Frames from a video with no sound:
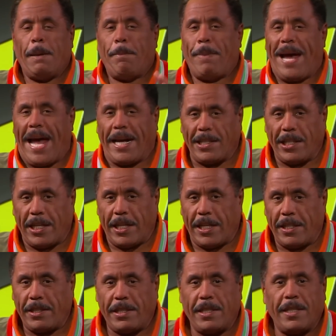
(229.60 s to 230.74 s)
pack a
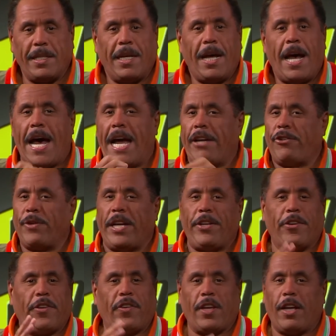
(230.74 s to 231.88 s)
lunch,
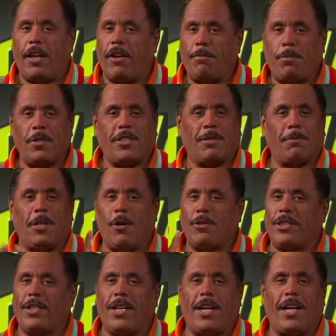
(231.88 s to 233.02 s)
hydrate yourself, put some
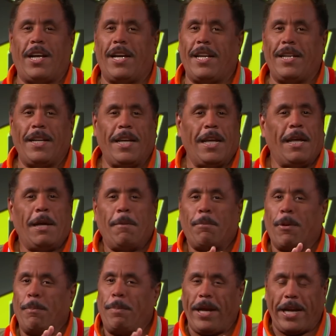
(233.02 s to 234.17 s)
lotion on,
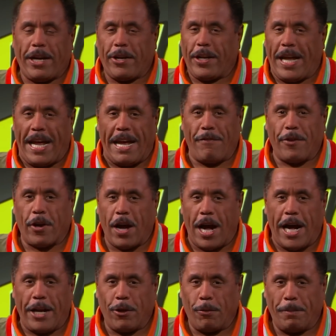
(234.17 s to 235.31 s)
prepare to have your
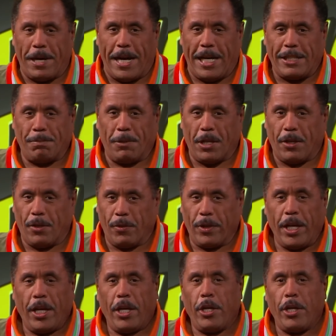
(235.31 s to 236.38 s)
audio minds blown.